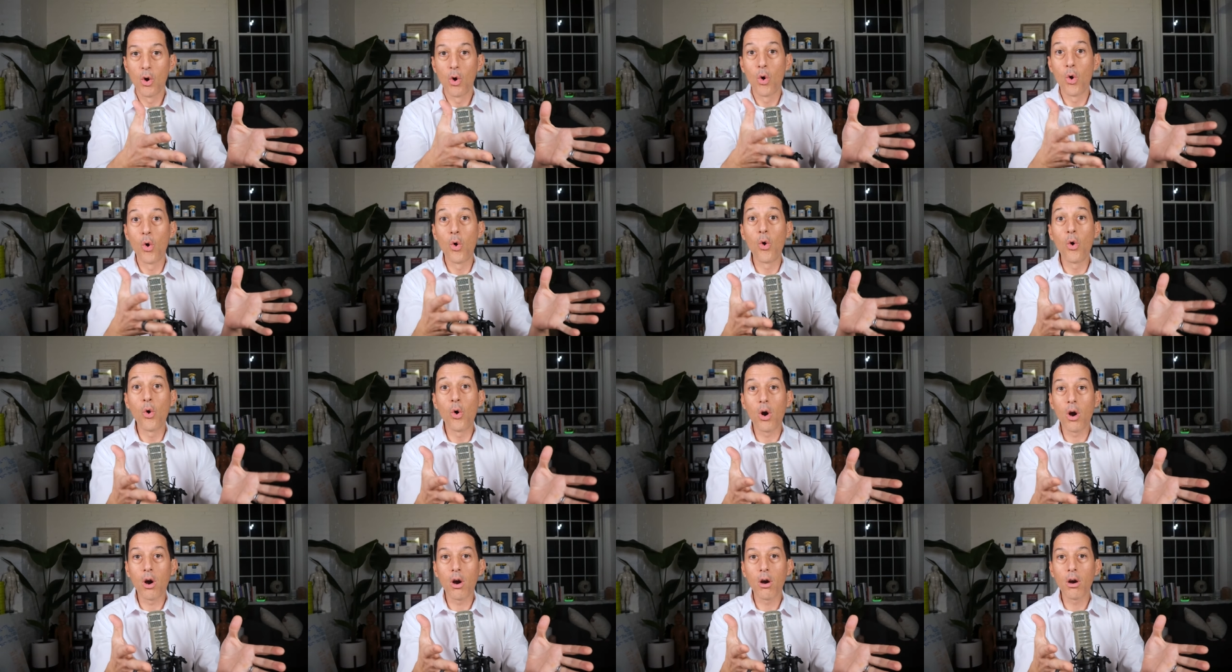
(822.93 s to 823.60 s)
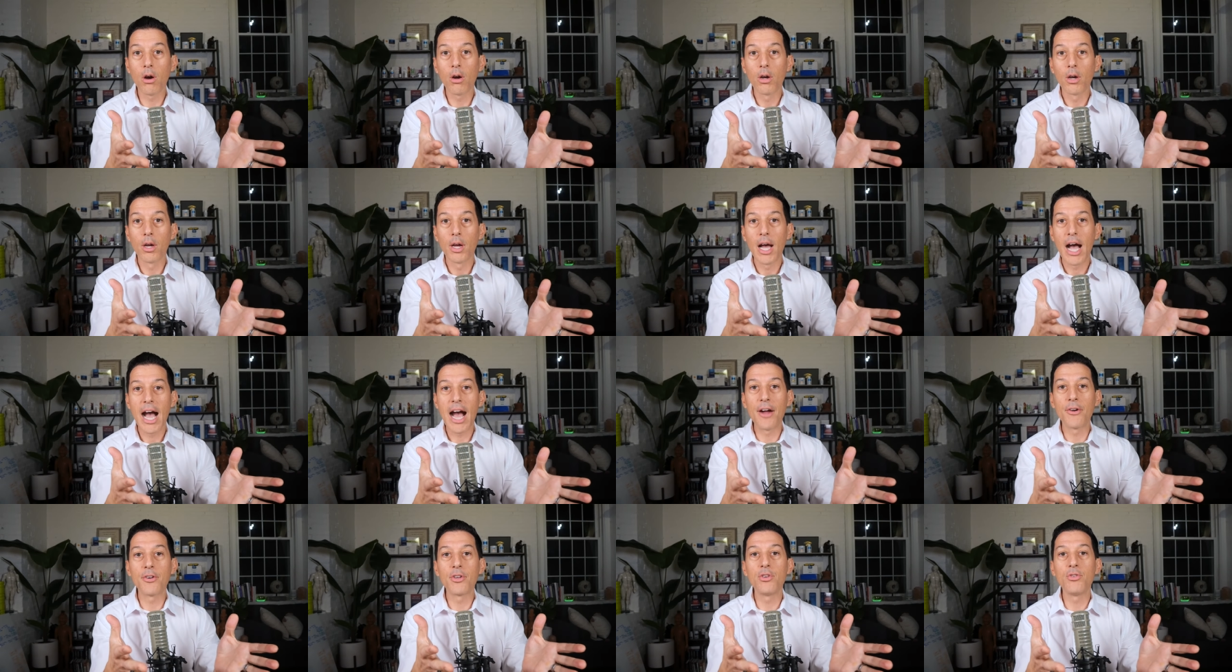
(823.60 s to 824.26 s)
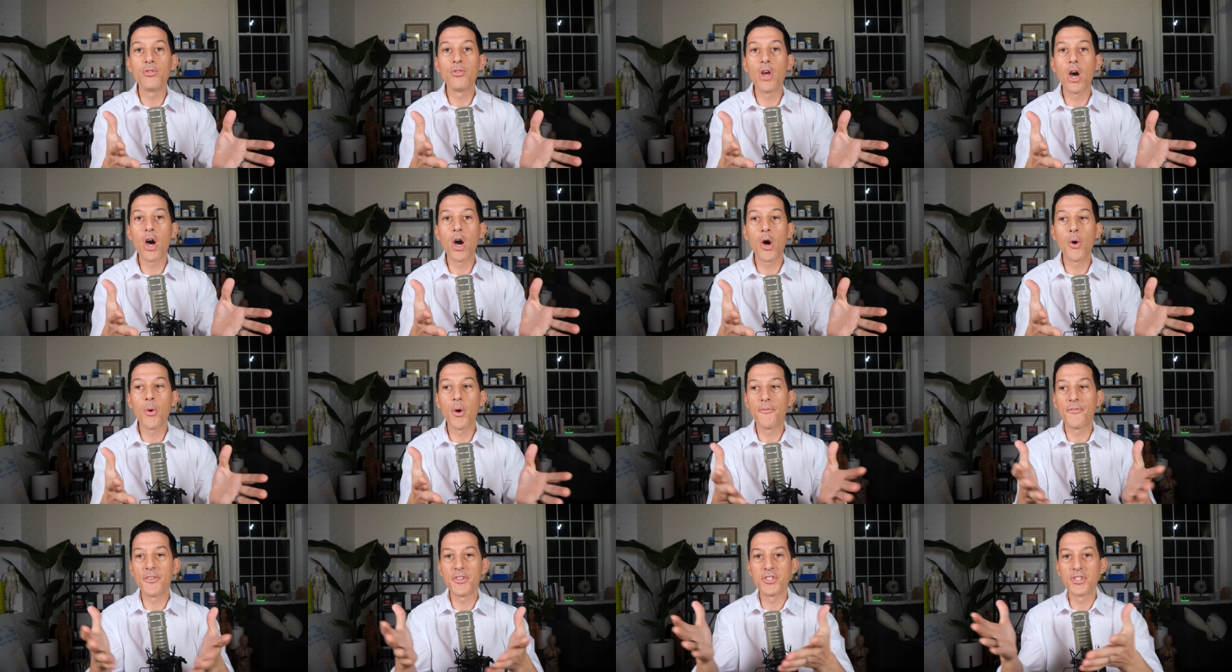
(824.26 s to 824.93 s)
or how do you
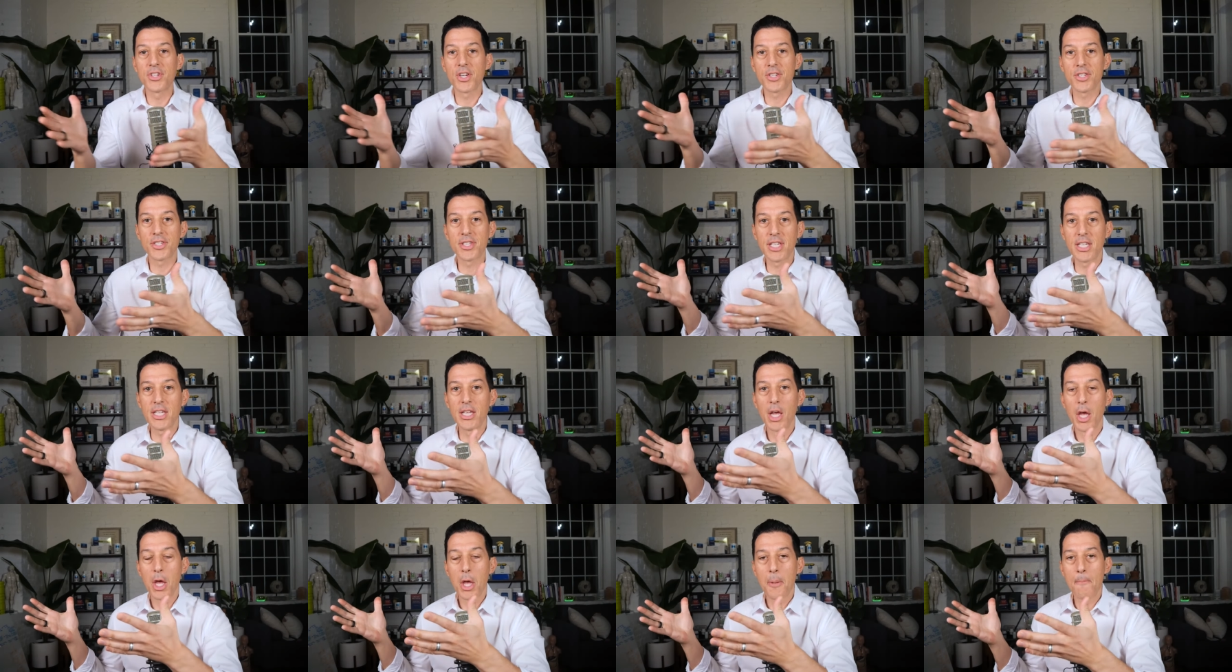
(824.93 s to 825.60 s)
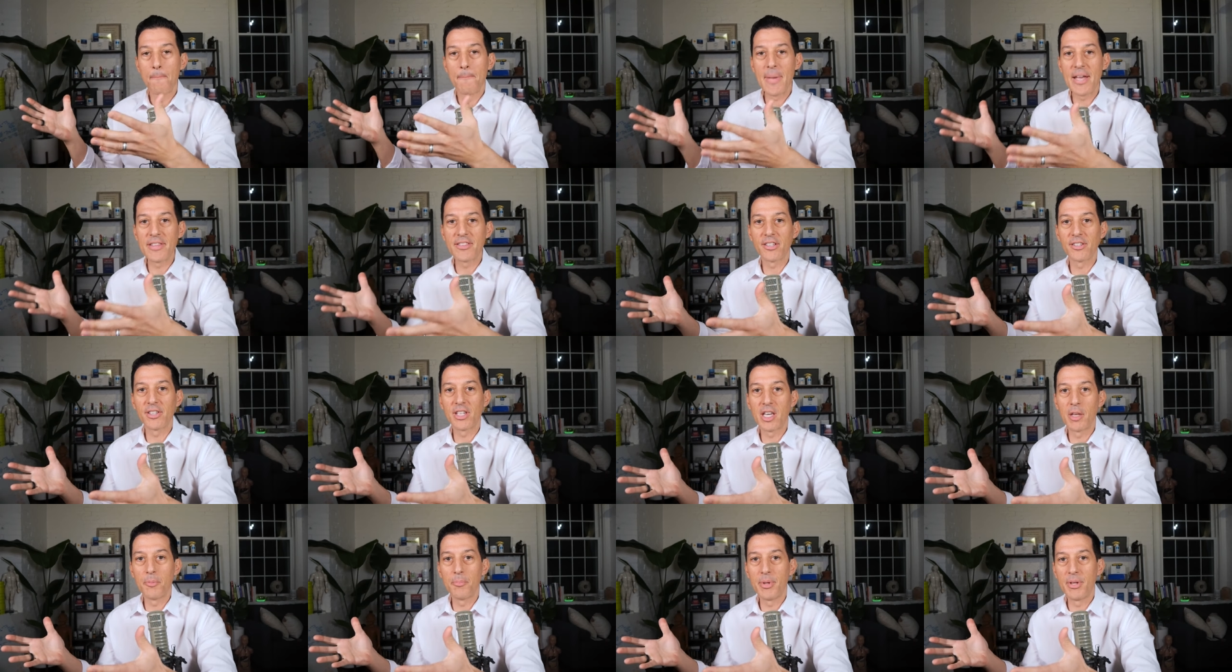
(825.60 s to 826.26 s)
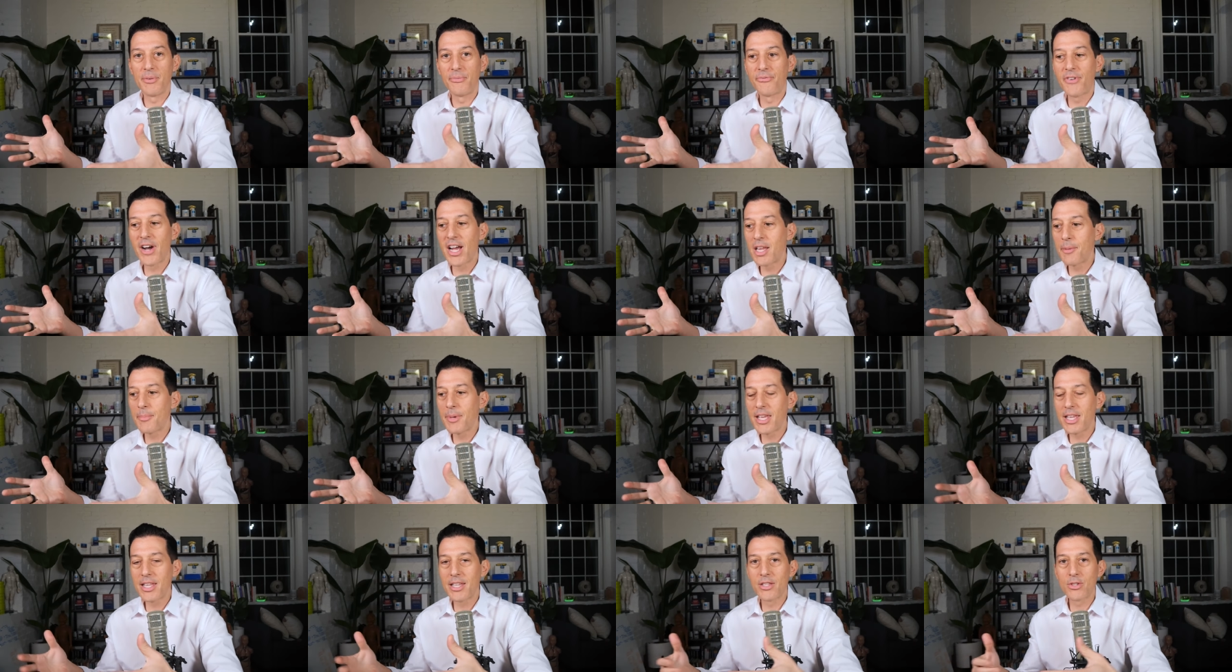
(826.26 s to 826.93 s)
know if it's just the methylated B
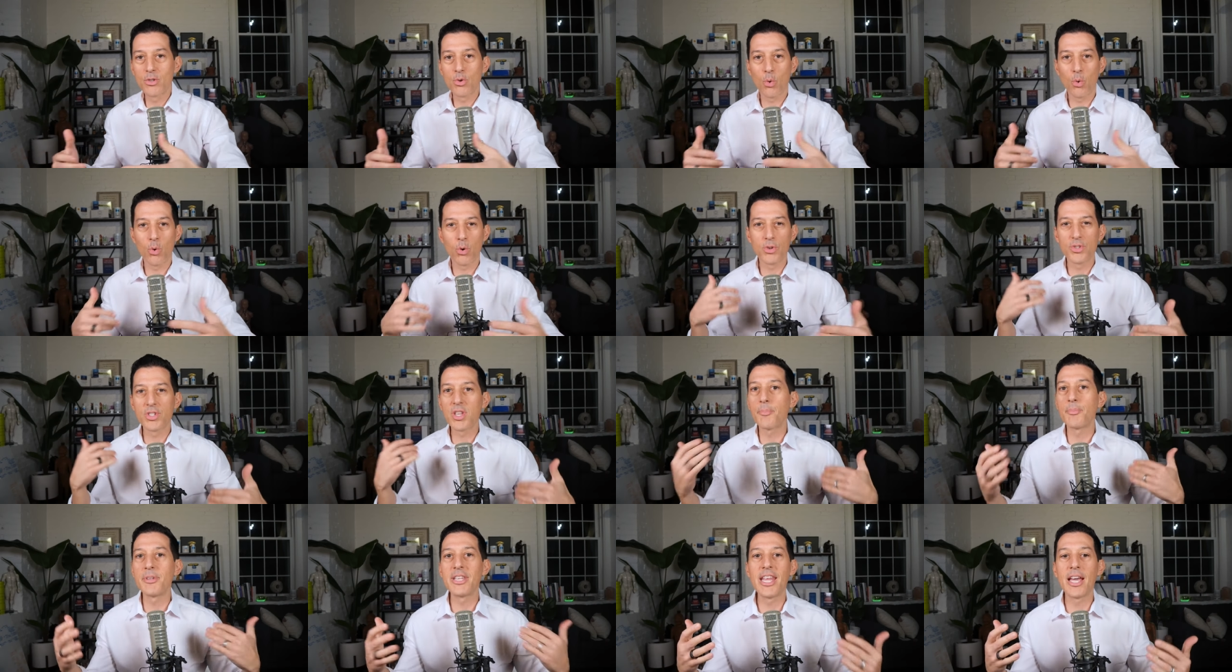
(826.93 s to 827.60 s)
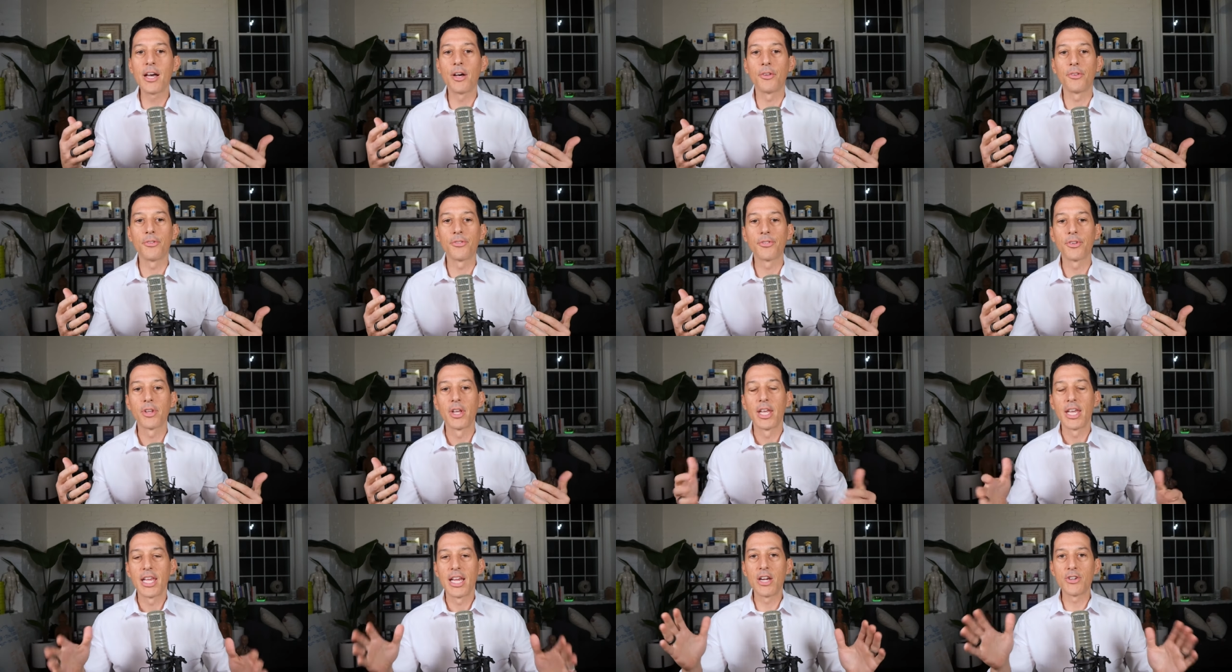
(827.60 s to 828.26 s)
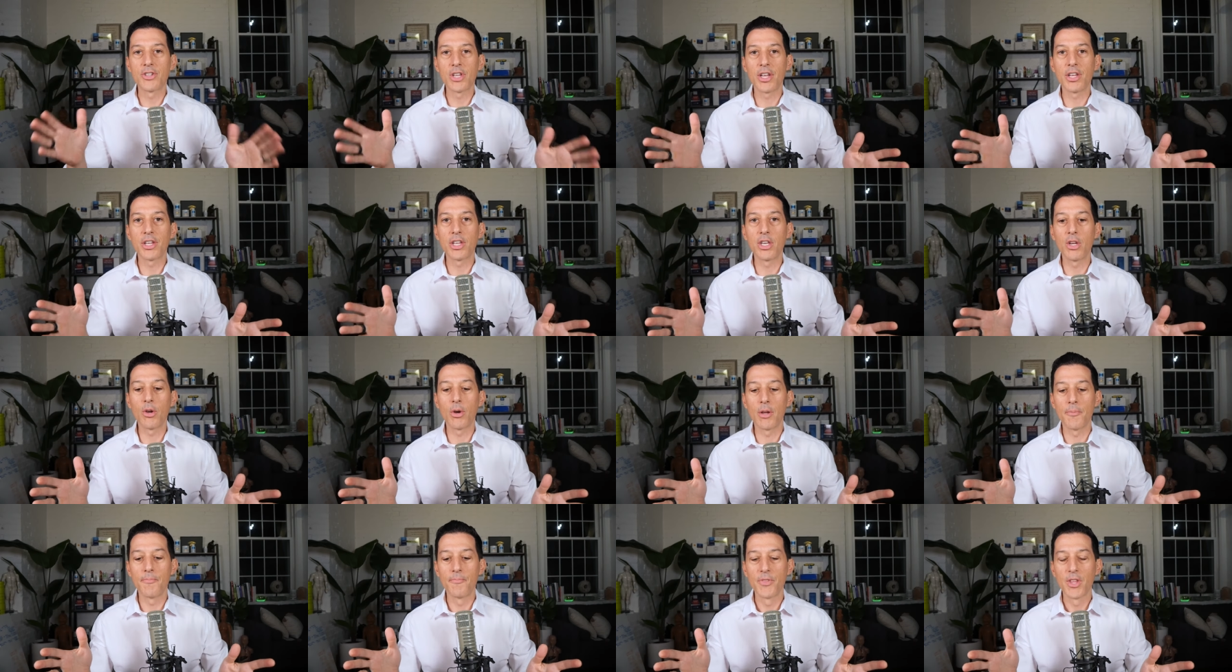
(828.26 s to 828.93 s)
vitamins or something else? Here's how you can
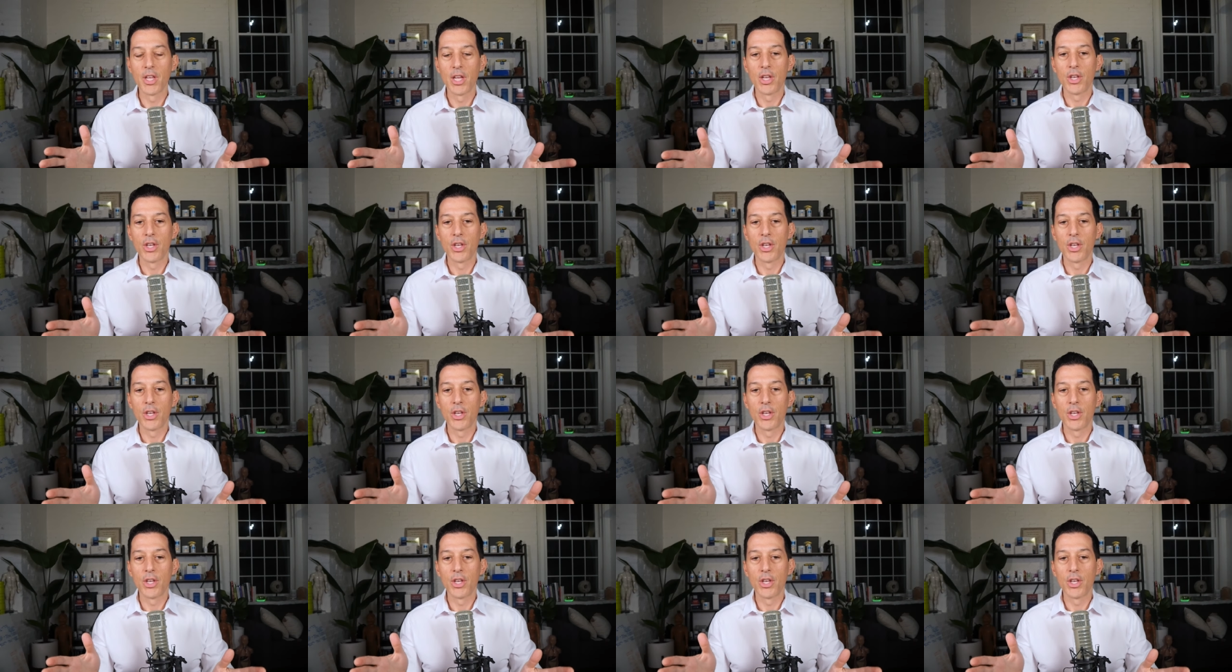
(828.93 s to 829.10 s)
do it.